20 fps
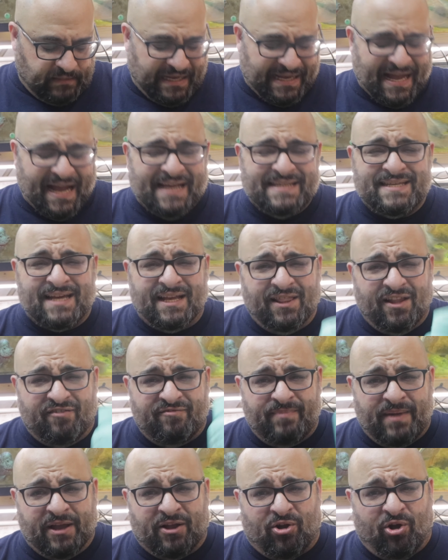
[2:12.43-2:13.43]
Guys, I
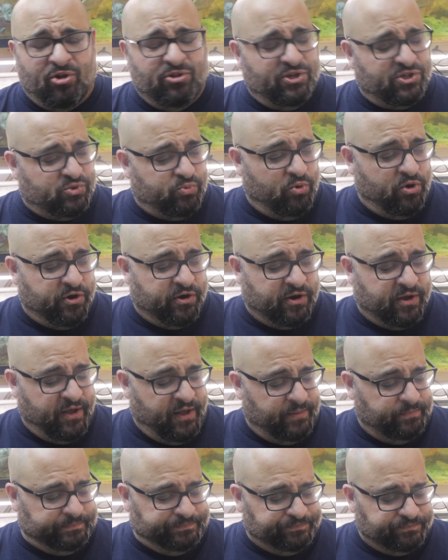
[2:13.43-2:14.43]
love my coldest water
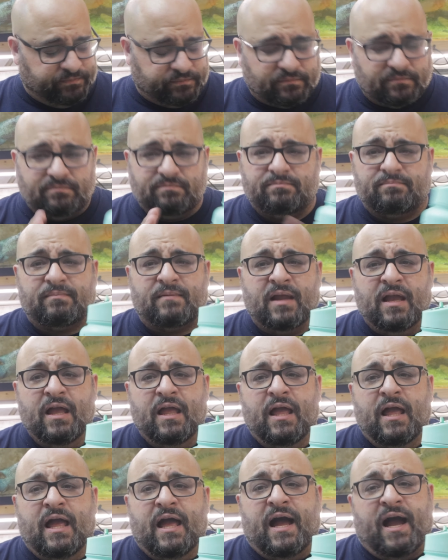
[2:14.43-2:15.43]
cup.
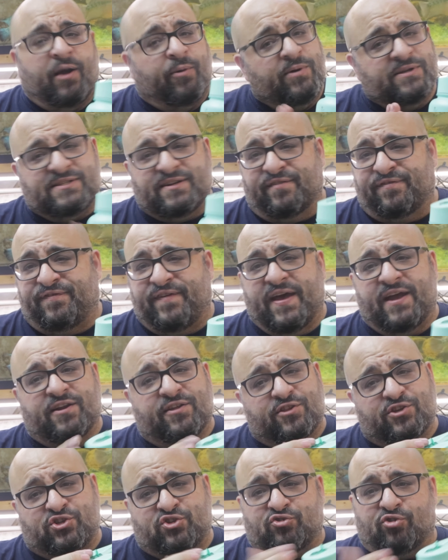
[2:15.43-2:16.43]
I wasn't a fan
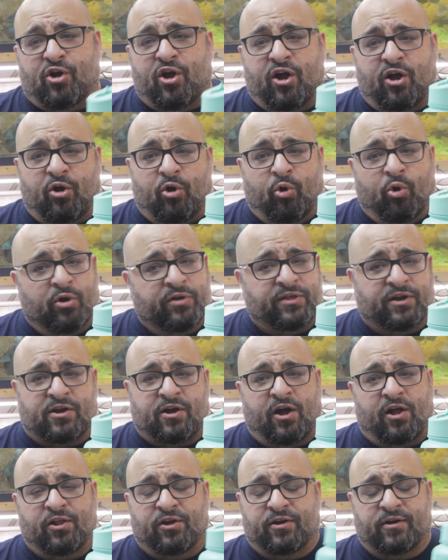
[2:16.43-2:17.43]
of the straw or the
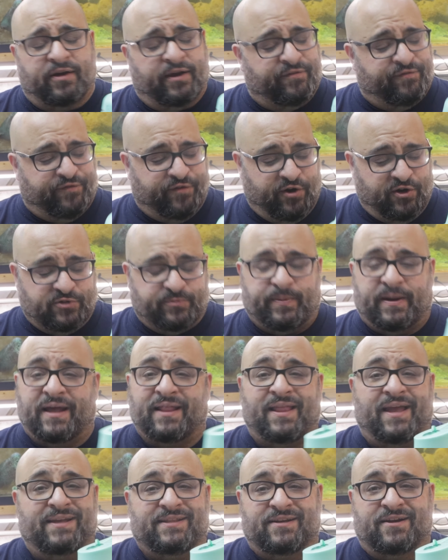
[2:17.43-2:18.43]
color at first, but I
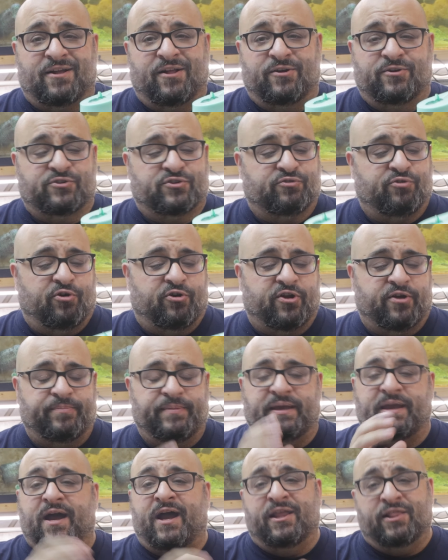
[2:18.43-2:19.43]
like the color it's grown on
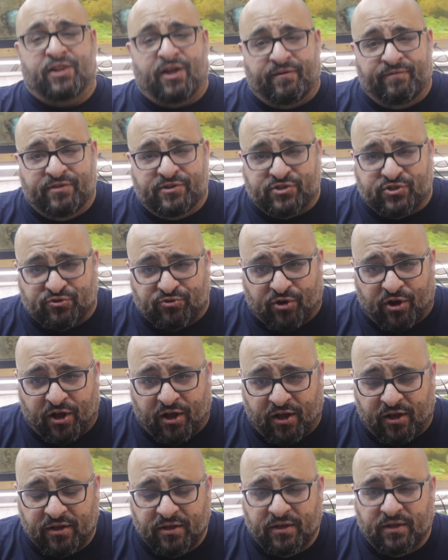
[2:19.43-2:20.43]
me. I love the
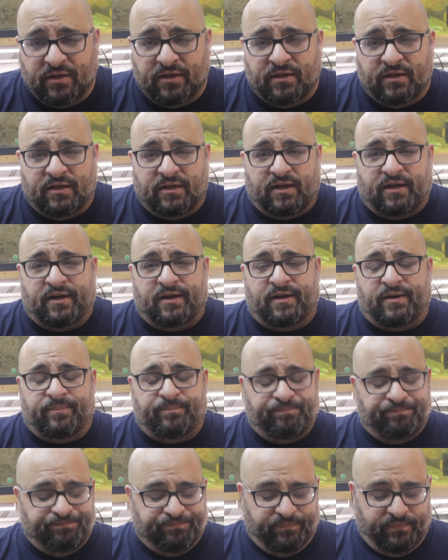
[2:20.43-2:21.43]
straw.
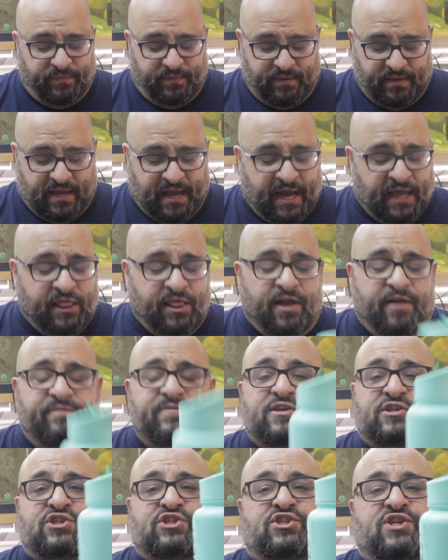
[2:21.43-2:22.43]
I love
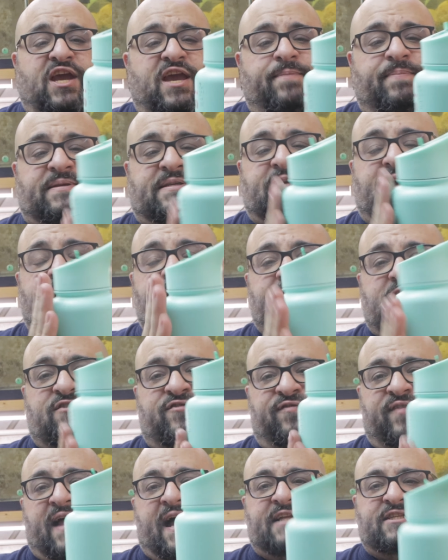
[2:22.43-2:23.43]
the shape. It's got
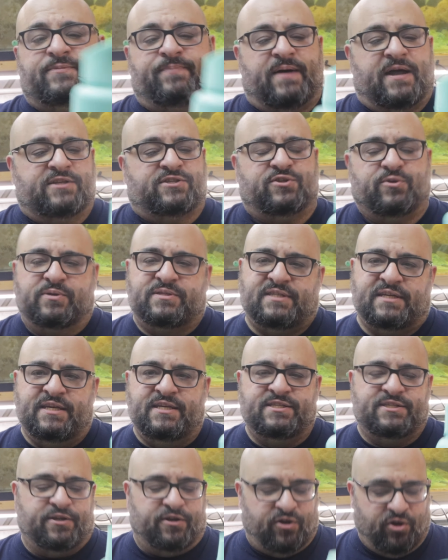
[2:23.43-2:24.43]
this flat spot, so it's
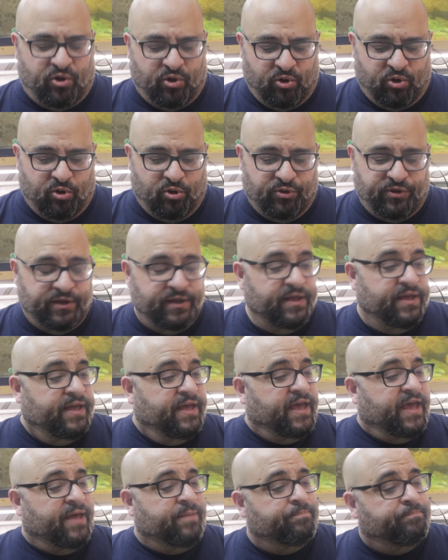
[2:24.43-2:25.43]
easy to hold.
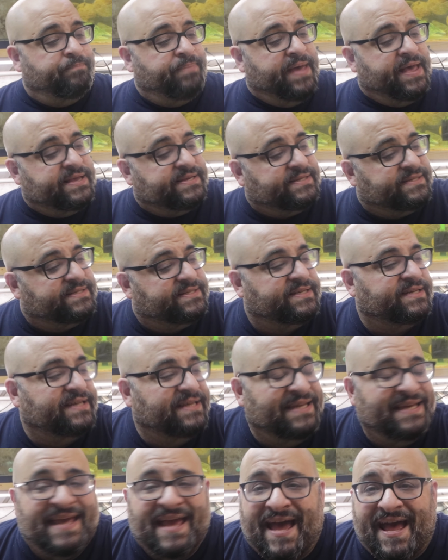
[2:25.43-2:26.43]
And best
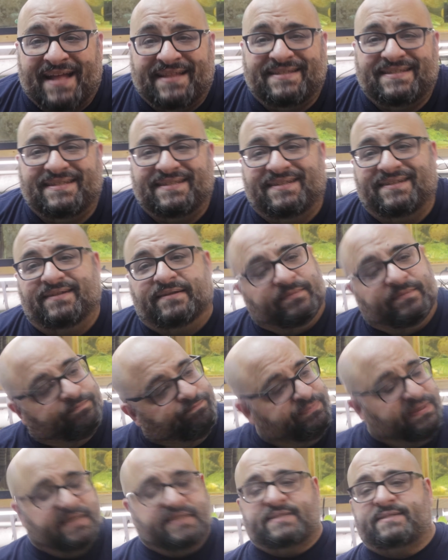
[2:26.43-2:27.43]
yet,
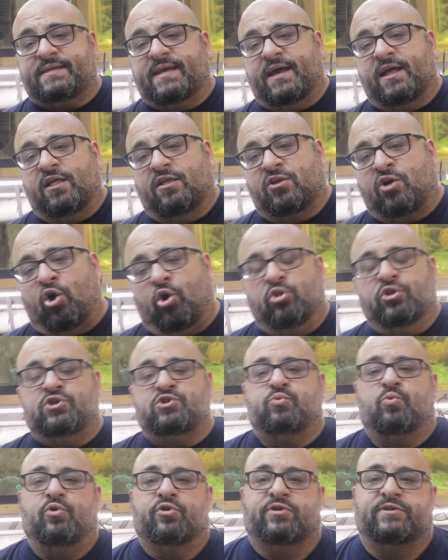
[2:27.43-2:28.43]
big sale,
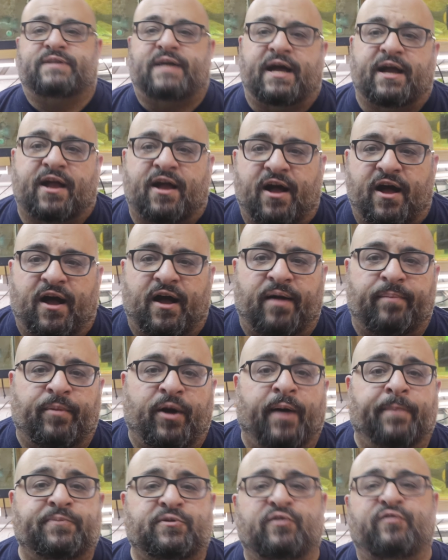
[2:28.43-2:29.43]
coldestwater.com,
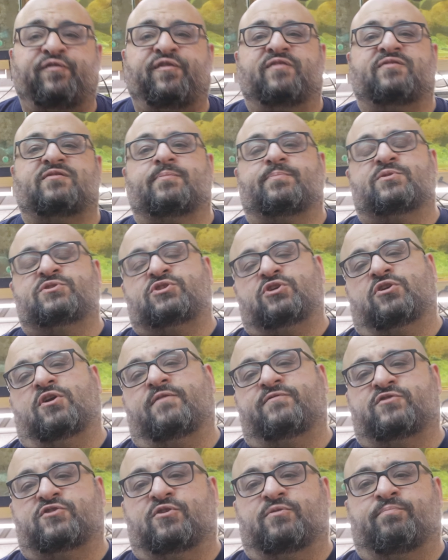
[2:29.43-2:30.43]
up to 50%
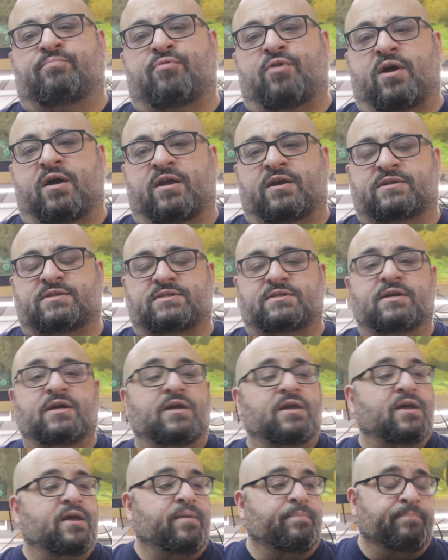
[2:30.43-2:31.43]
off certain products,
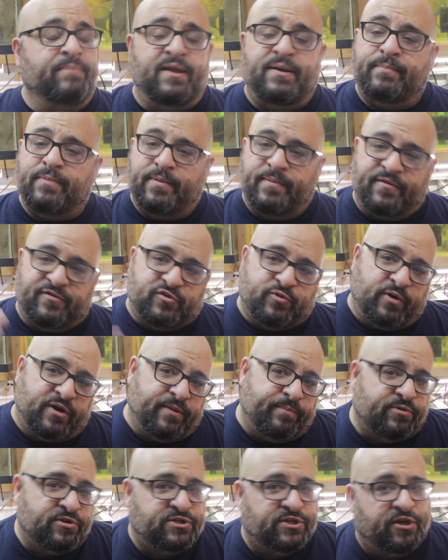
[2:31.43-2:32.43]
minimum of
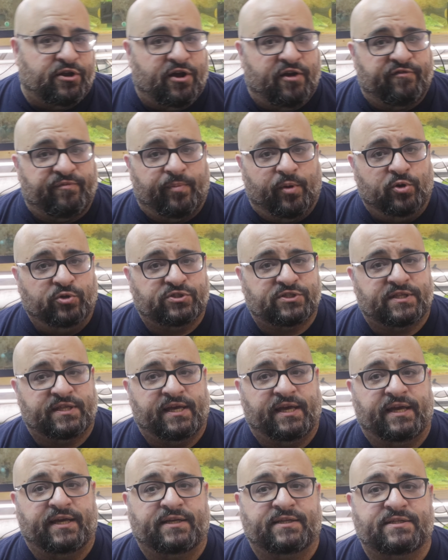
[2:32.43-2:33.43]
20% off most
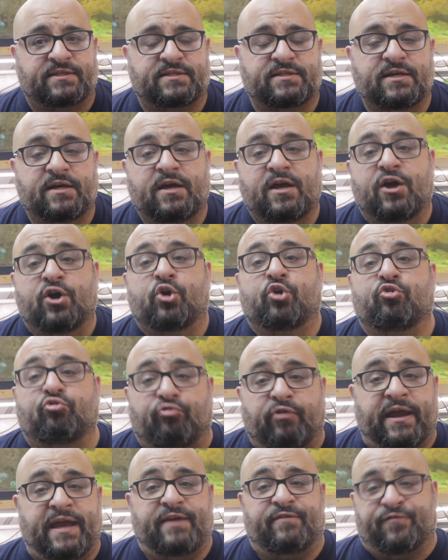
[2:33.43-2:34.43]
things.
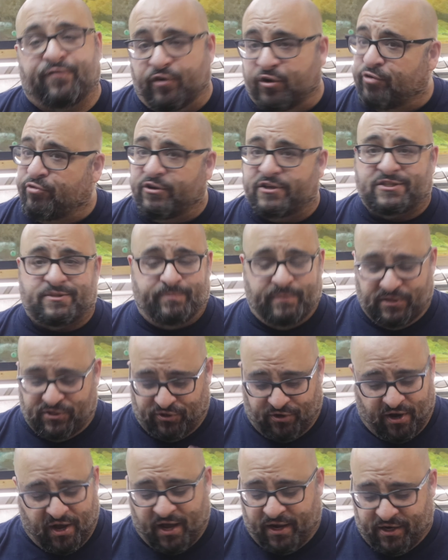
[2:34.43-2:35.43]
Great for
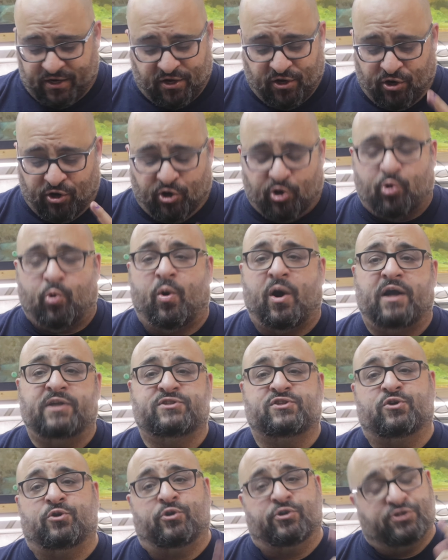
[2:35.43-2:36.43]
Christmas or Hanukkah or
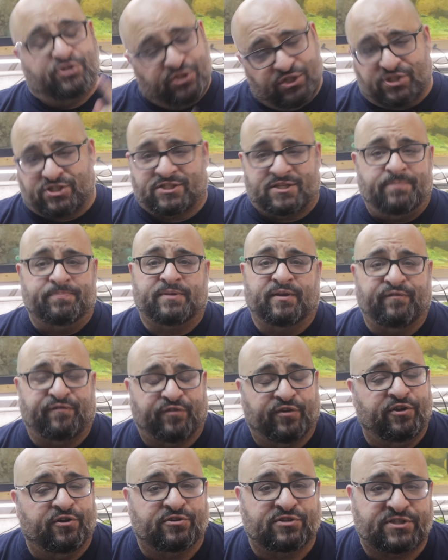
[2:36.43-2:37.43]
Kwanzaa or just something
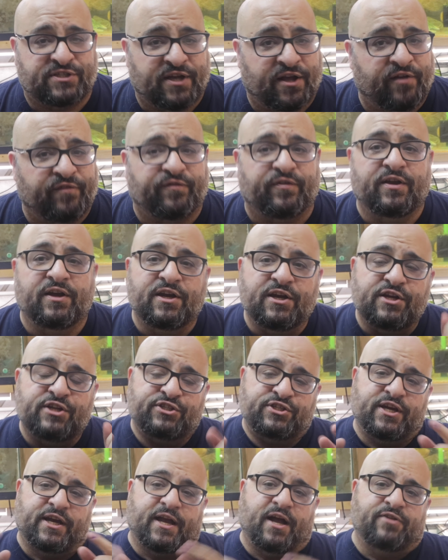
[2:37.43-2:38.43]
for yourself.
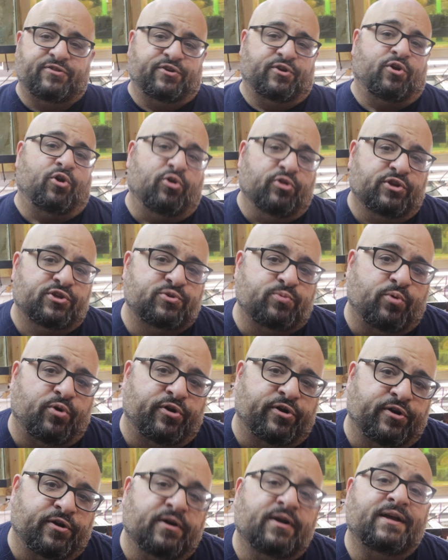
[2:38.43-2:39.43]
Check out
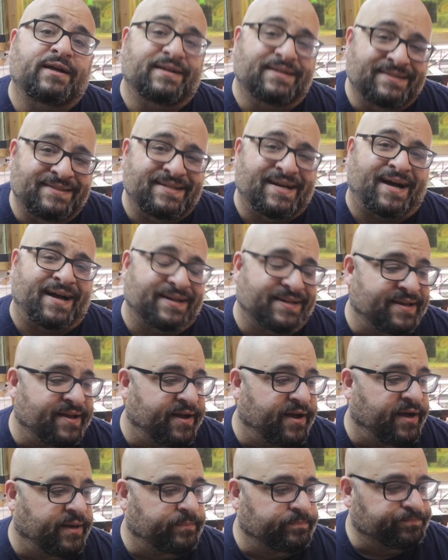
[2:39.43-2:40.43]

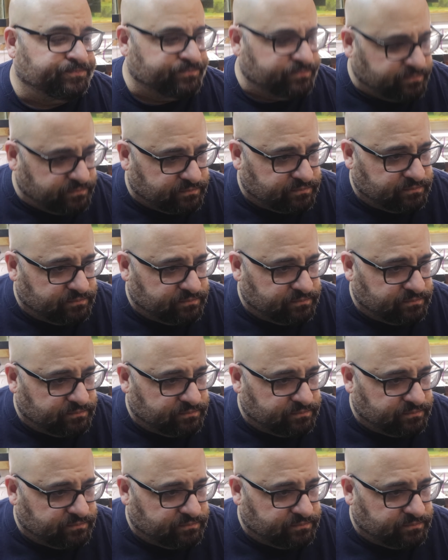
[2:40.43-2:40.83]
thecoldestwater.com.